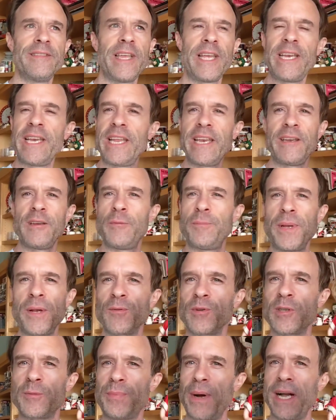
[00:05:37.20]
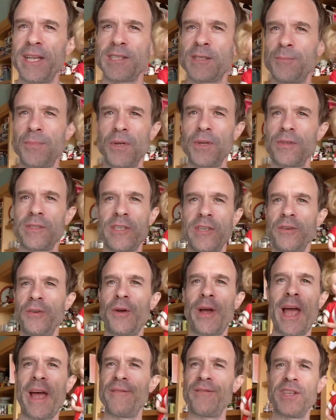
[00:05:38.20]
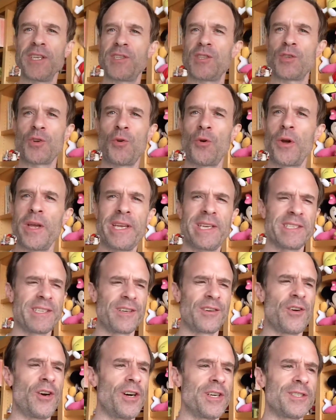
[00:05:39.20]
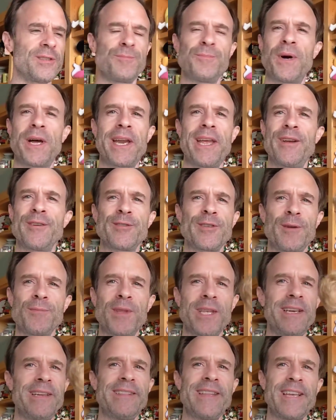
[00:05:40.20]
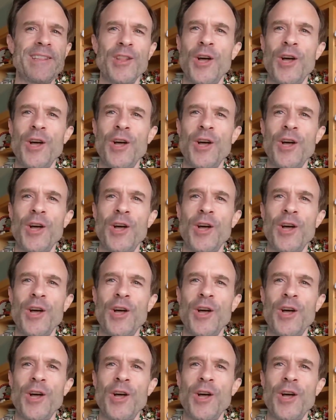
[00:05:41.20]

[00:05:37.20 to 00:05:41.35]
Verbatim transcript: they needed to be responsible to have this toy because it cost money or something, and